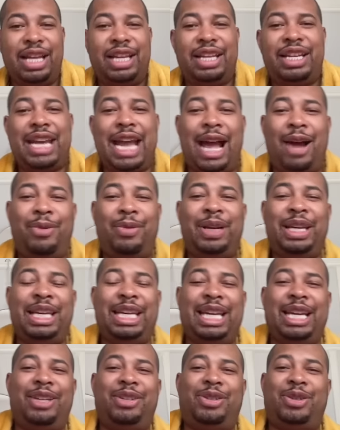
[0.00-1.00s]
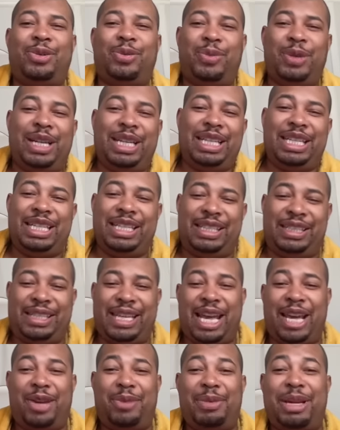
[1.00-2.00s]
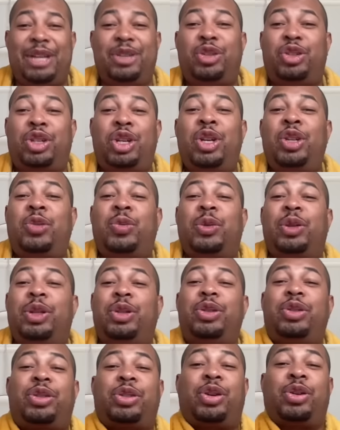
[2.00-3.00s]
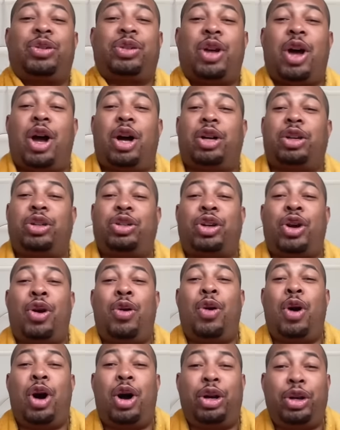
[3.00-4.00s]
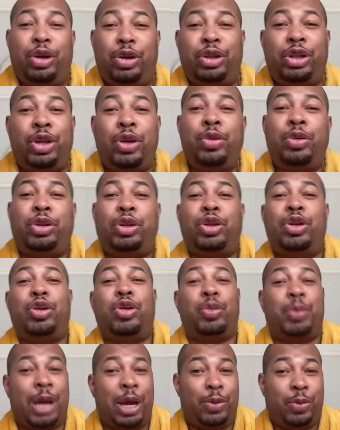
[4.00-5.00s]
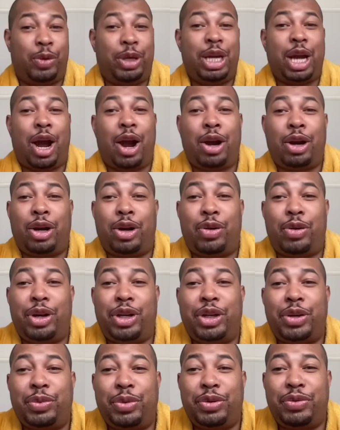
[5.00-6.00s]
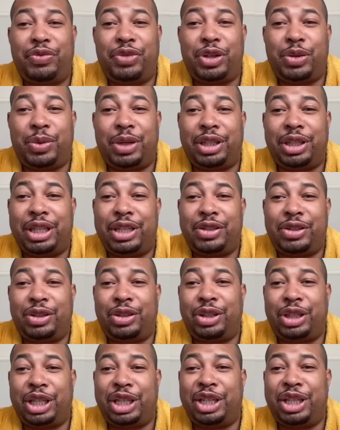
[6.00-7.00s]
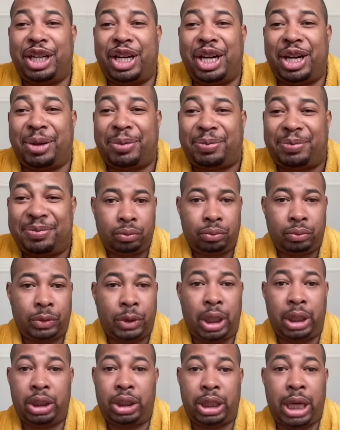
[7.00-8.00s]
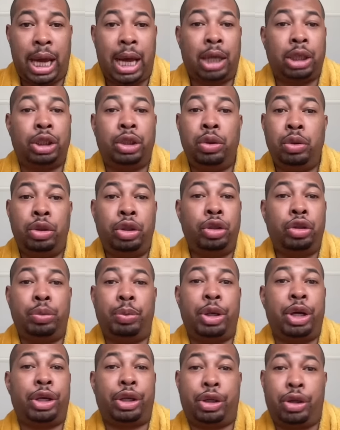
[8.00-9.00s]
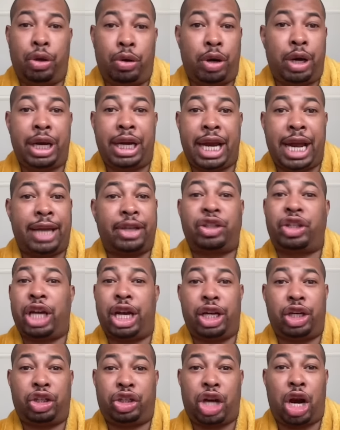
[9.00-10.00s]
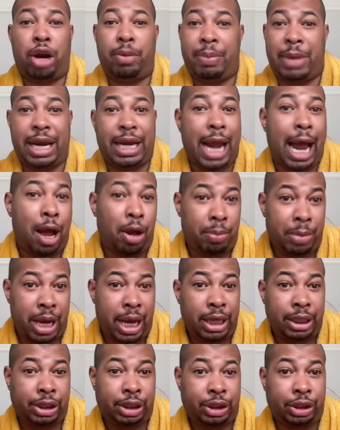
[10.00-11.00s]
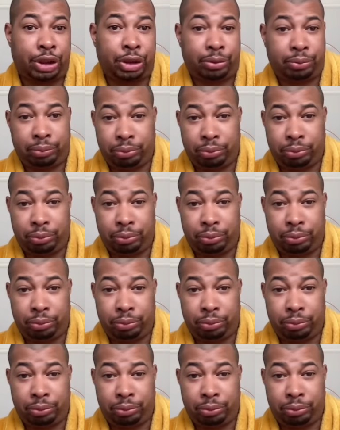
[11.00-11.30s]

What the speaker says: Now we get to Wendy's segment, and she's released her talk show on her YouTube, and we are going to review it. Let's look it up. And child, YouTube, where the coin at? Shannon Sharp made how much?